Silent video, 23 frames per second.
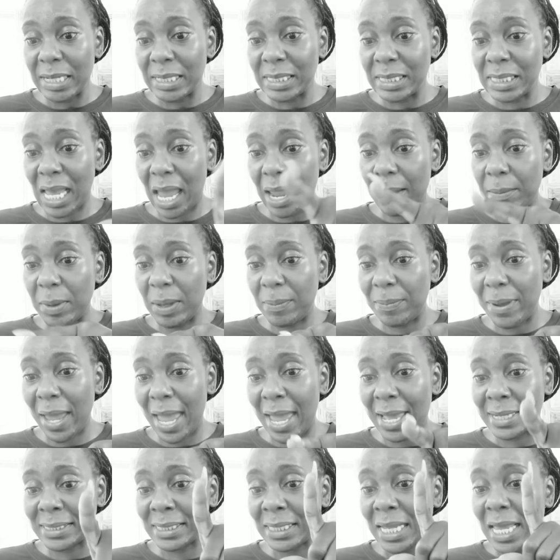Time had
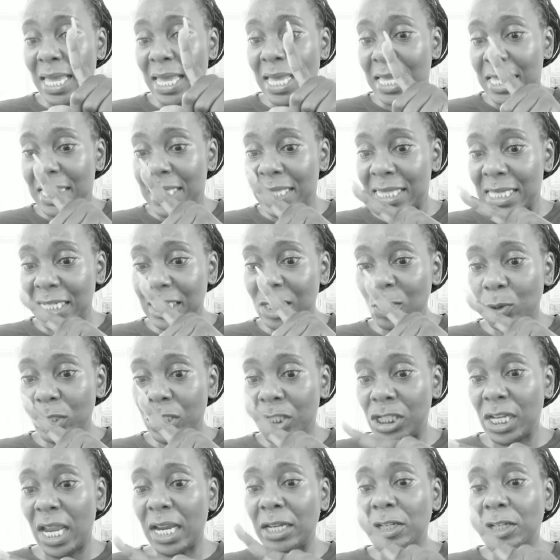passed. This
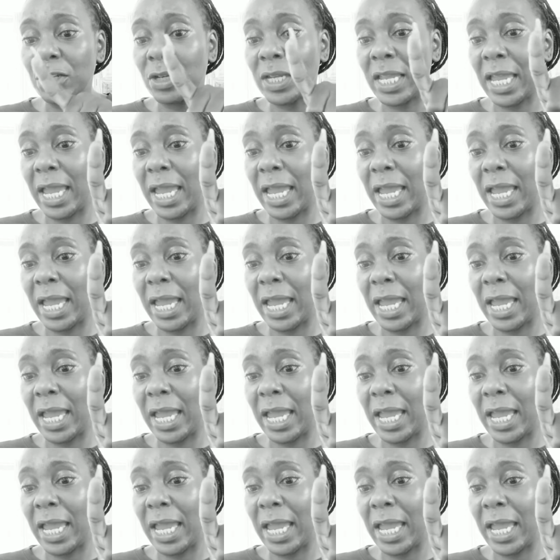rejector